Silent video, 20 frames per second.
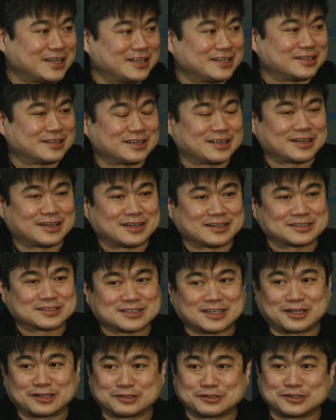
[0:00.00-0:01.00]
in uh,
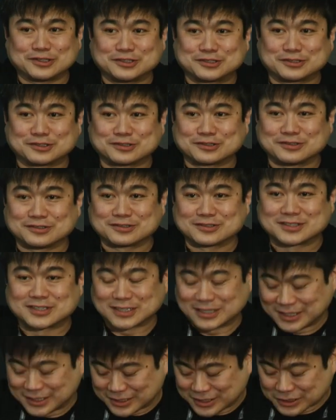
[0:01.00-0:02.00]
scholarly journals
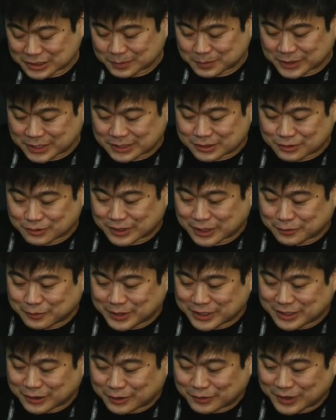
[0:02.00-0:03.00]
in disciplines or that
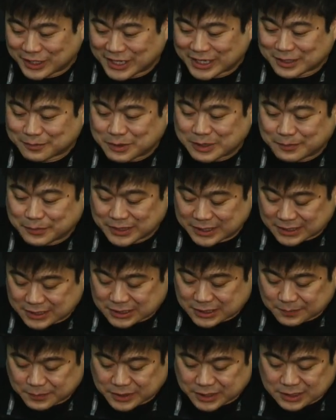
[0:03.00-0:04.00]
we don't like people in
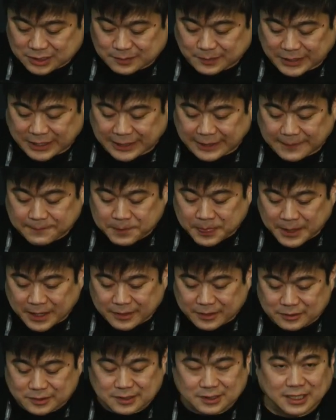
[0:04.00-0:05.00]
disciplines, but
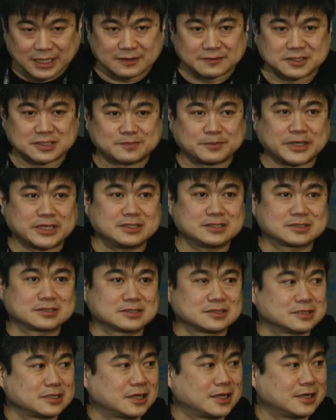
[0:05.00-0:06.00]
there's a lot of
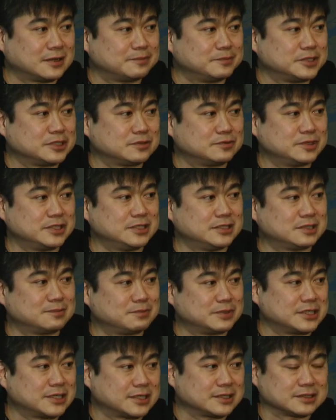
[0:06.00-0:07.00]
space uh, between and
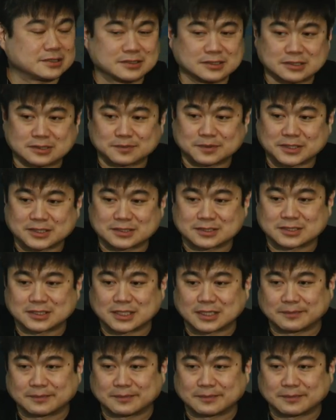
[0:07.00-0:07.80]
beyond the disciplines.